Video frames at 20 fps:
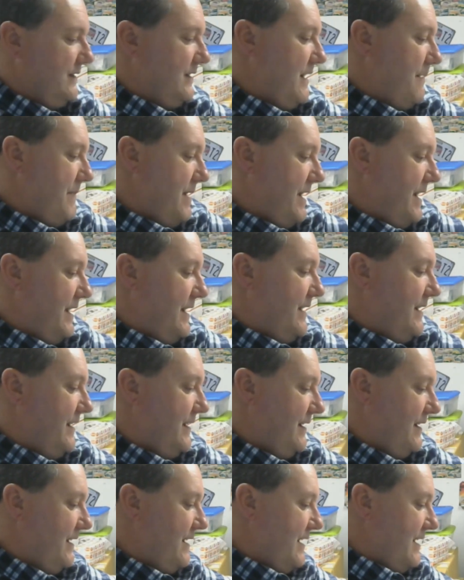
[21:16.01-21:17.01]
I mean,
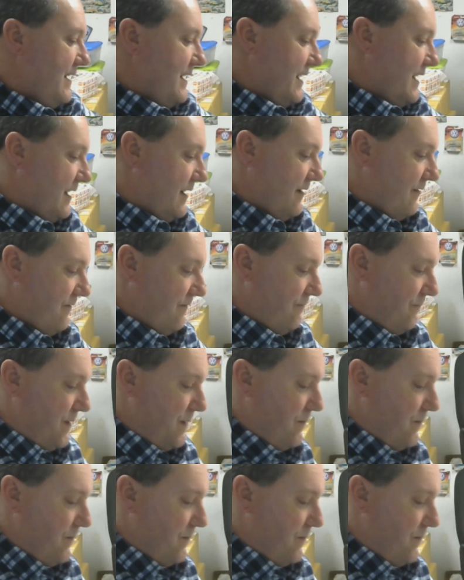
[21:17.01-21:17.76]
if